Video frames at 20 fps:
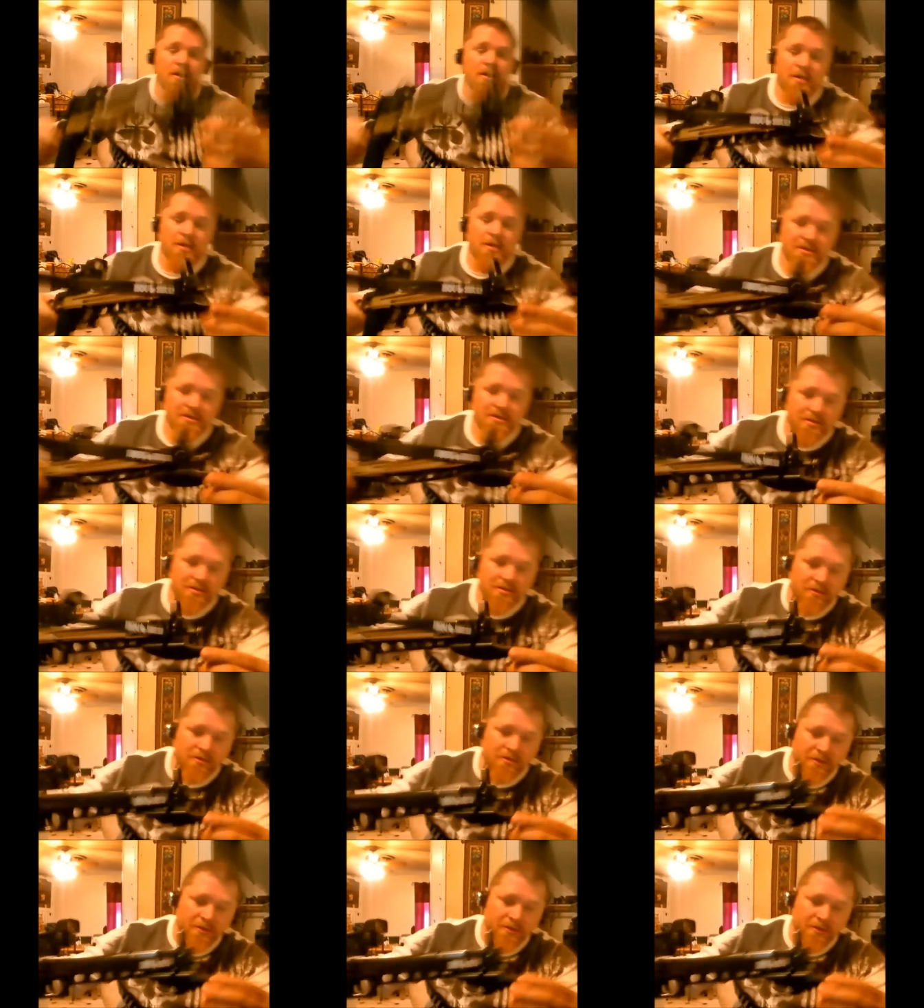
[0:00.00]
Like I said
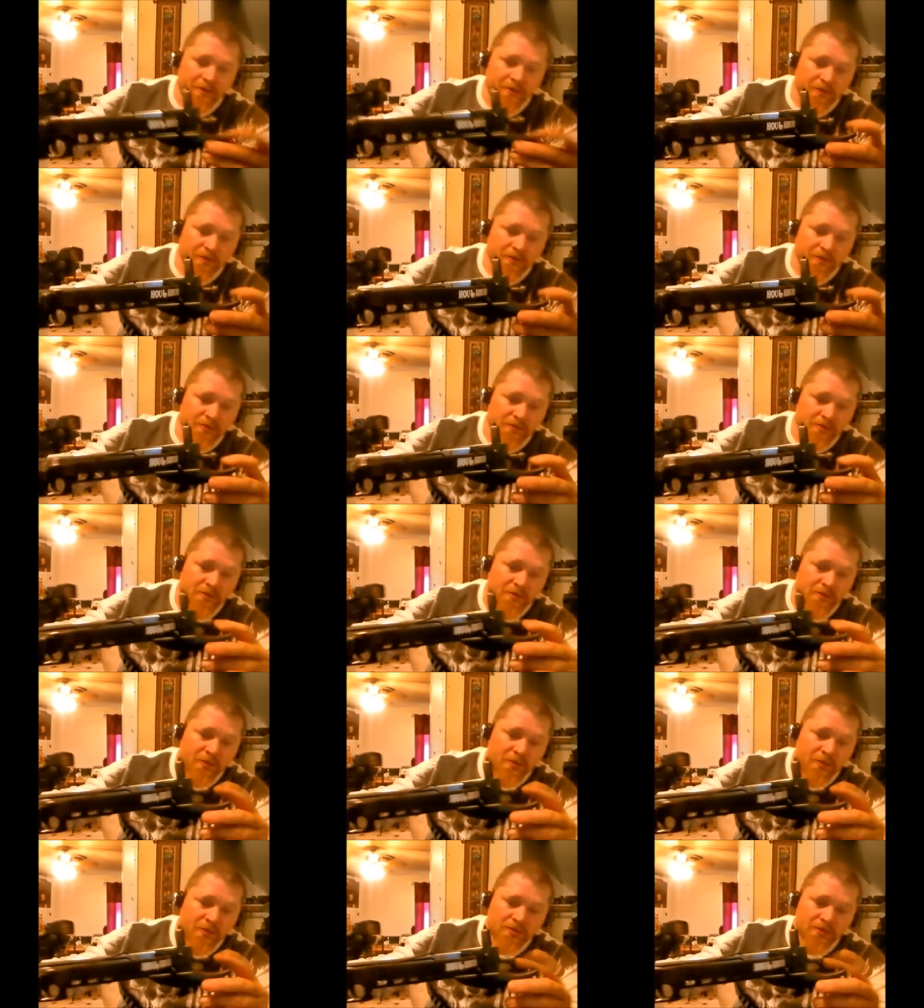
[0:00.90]
earlier, the
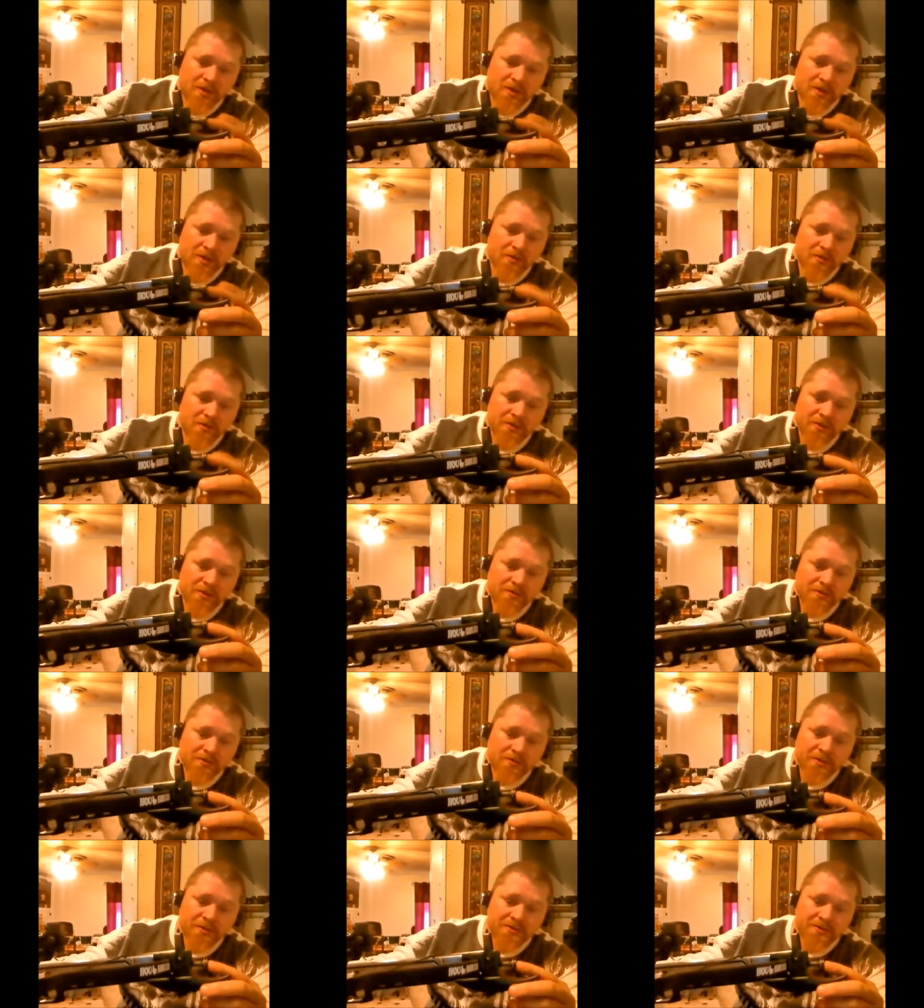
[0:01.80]
bolt, we
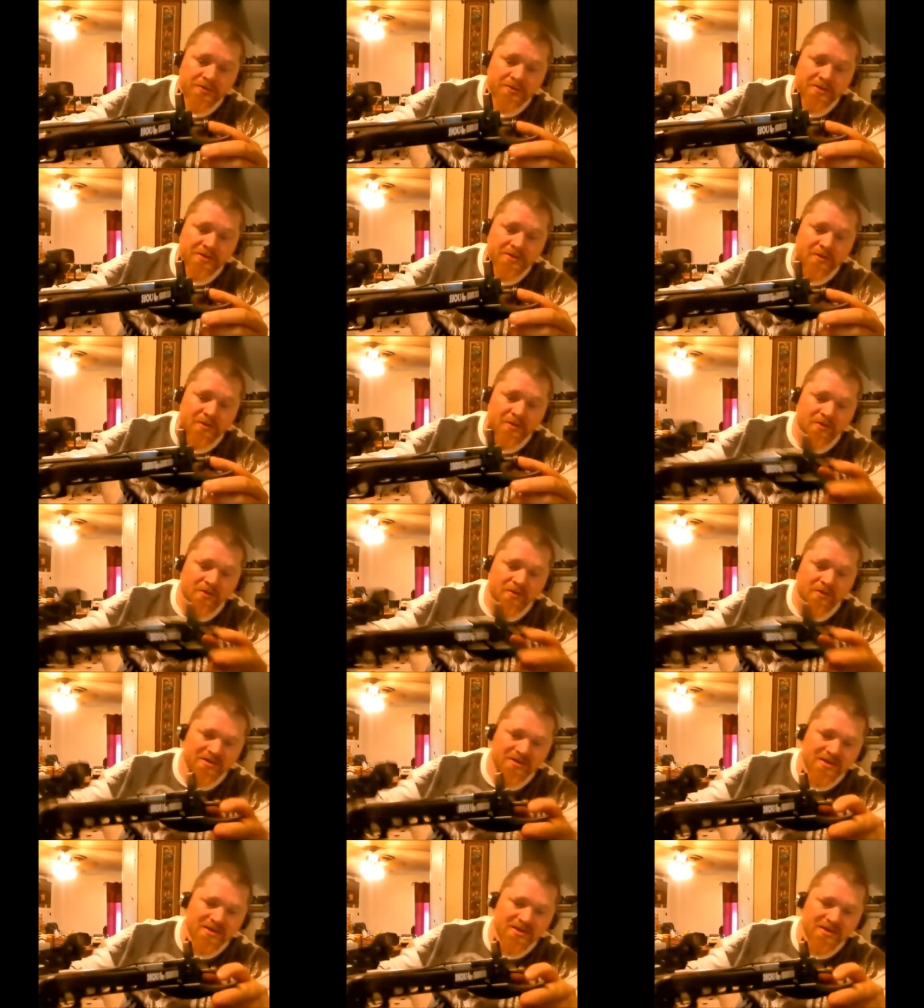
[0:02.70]
used the same bolt. It
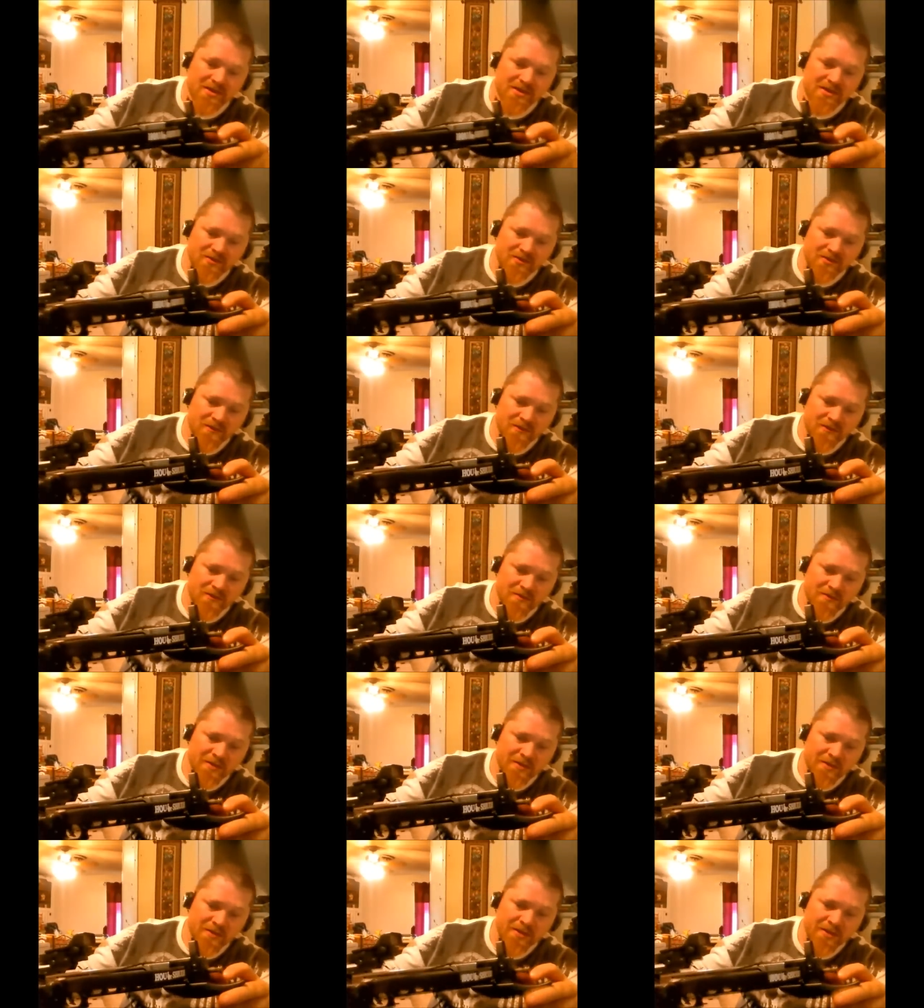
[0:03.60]
sticks out a little further
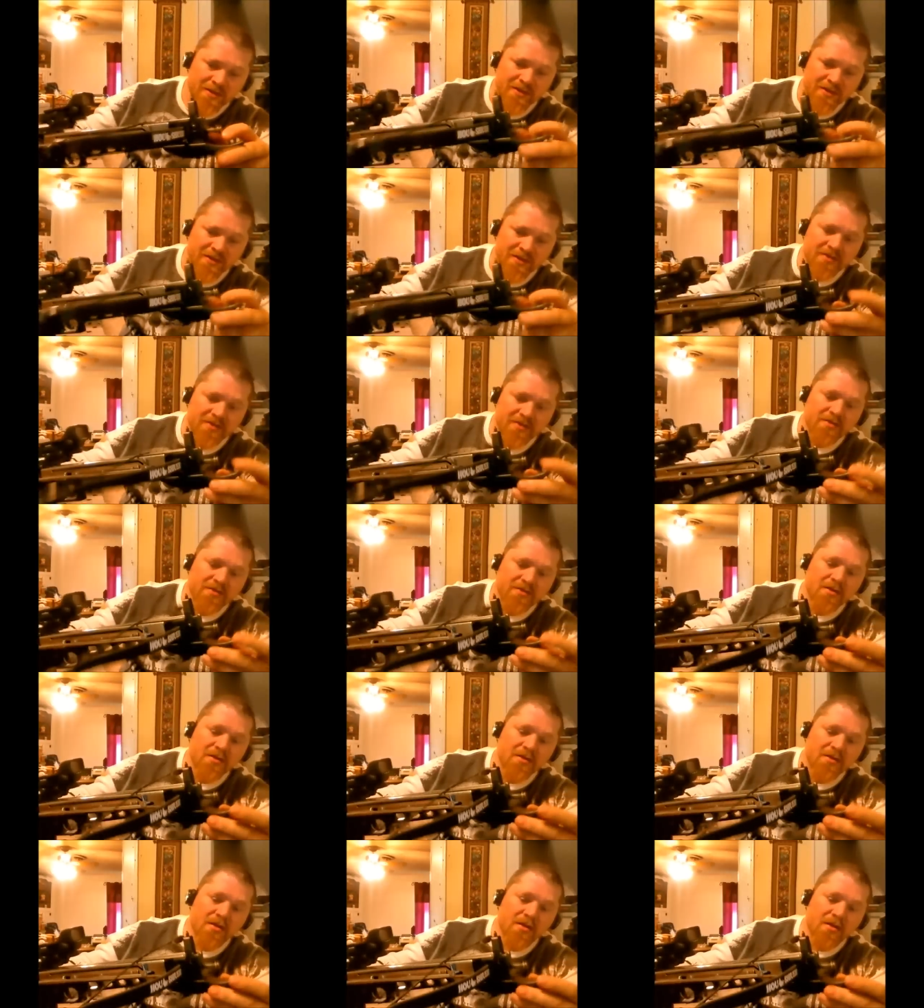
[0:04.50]
than it did.
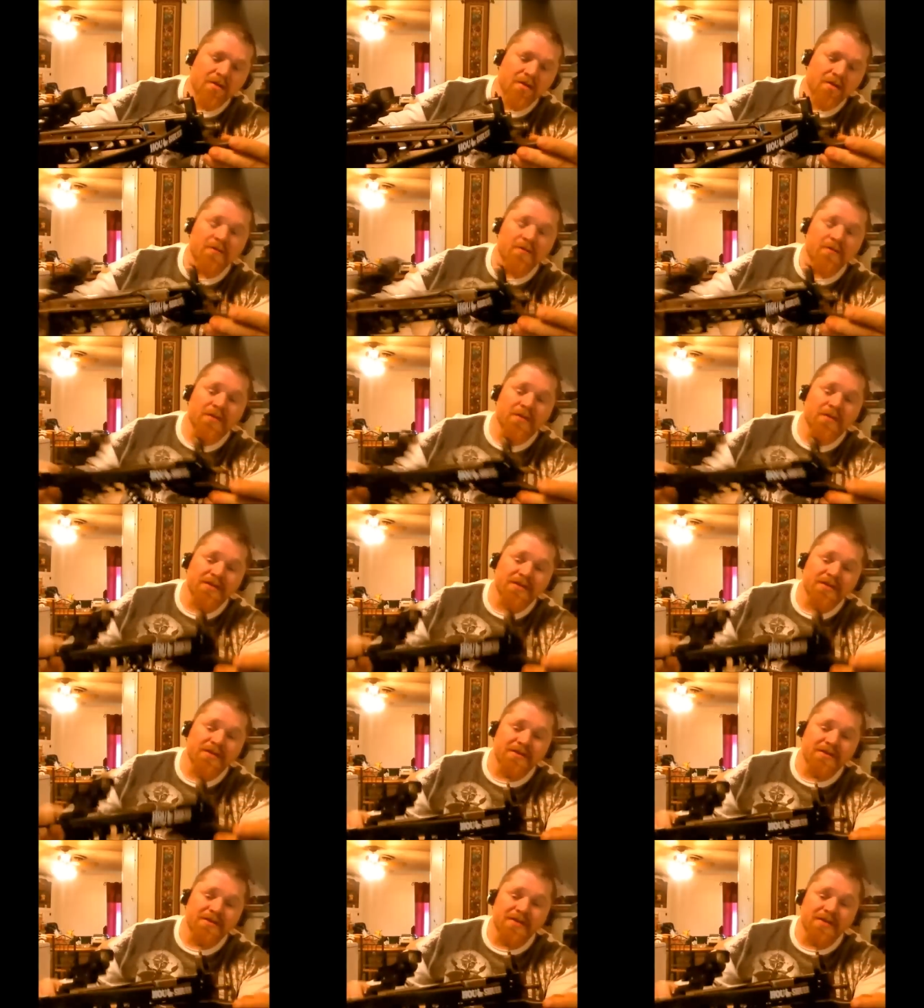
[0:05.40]
If you want to
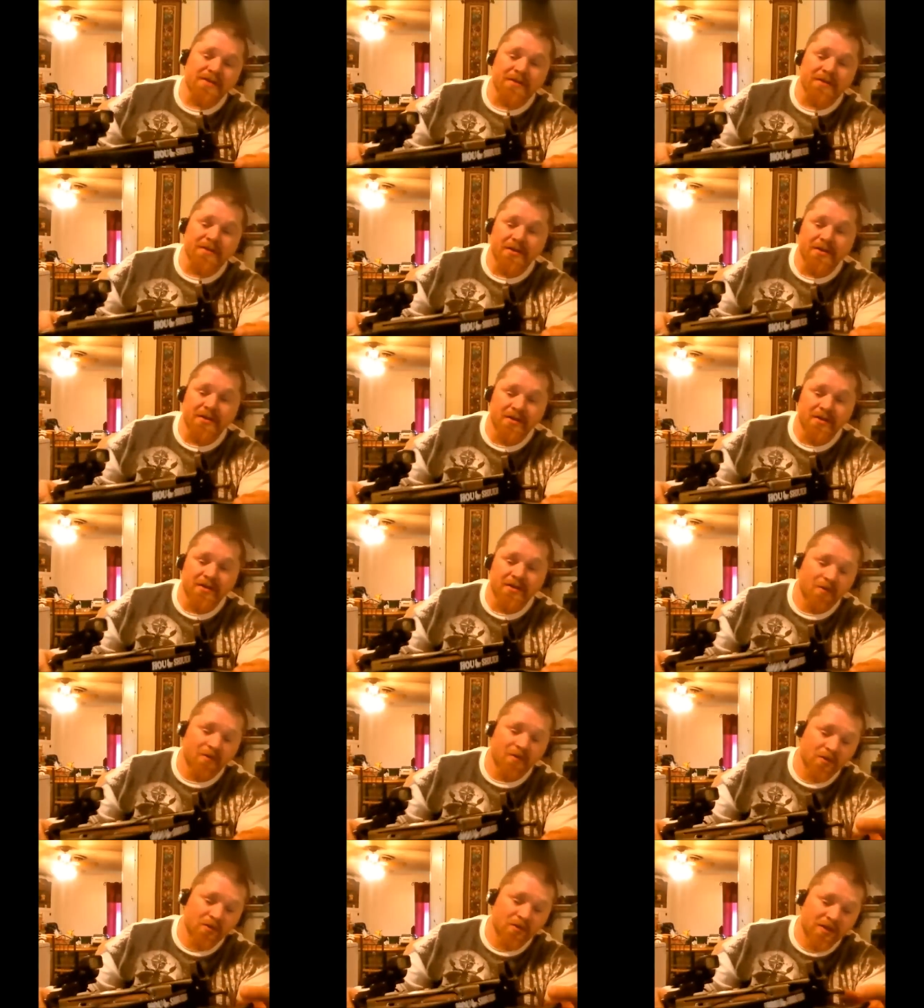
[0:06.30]
take the time to cut that
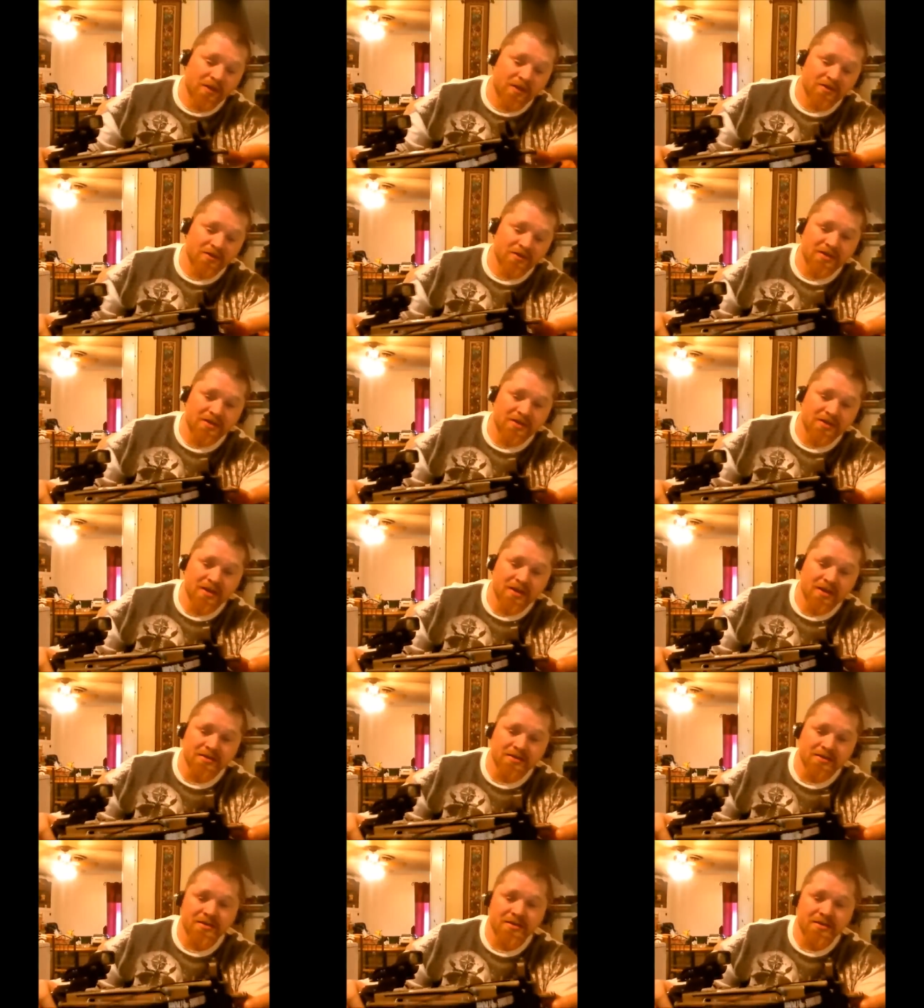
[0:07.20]
bolt down to size,